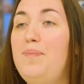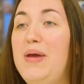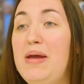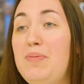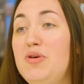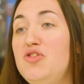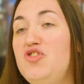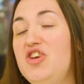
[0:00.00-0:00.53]

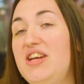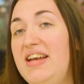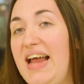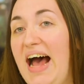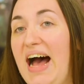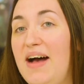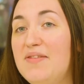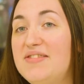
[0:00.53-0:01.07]
people shouldn't
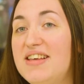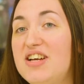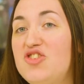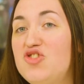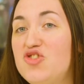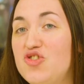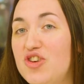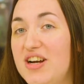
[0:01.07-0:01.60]
have
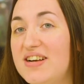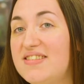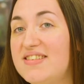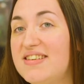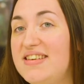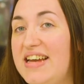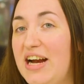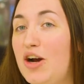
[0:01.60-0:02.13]
such strict
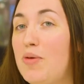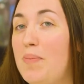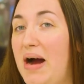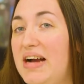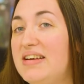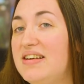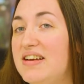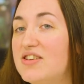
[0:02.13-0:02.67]

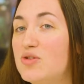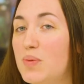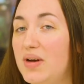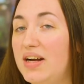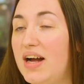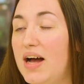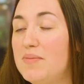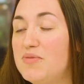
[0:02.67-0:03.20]
narrow-mindedness
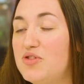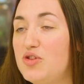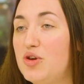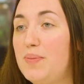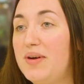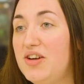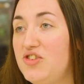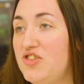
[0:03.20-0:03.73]
when it comes to
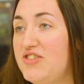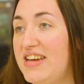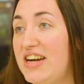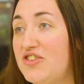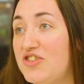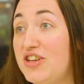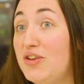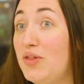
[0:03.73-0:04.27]
it, because there's
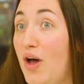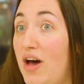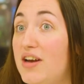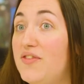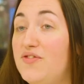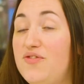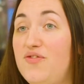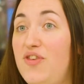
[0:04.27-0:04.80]
actually a
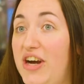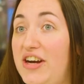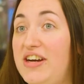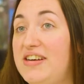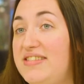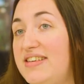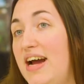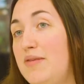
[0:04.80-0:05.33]
lot of
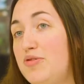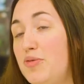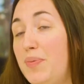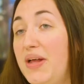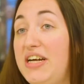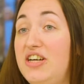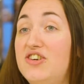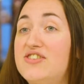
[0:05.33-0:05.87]
varying types of
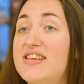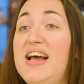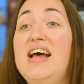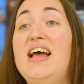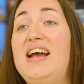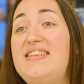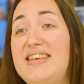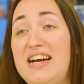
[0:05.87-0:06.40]
players.
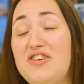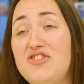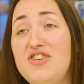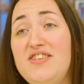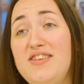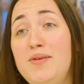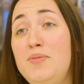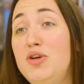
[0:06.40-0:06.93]
It's
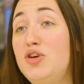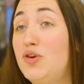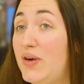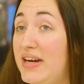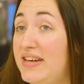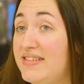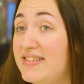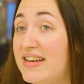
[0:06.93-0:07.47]
actually some of the
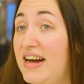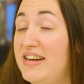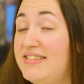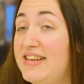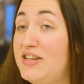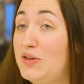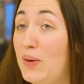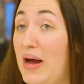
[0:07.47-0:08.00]
greatest
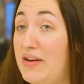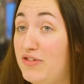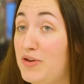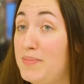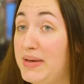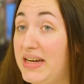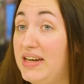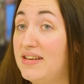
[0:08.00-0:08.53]
guys that you'll ever
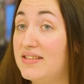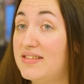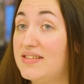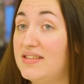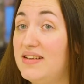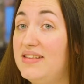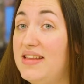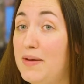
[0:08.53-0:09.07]
meet
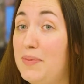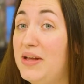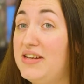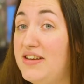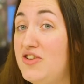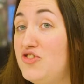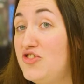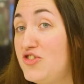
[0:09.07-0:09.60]
that
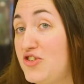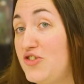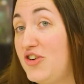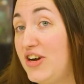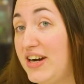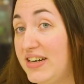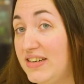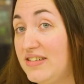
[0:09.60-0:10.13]
play Dungeons &
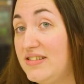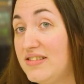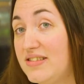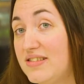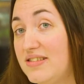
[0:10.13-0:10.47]
Dragons.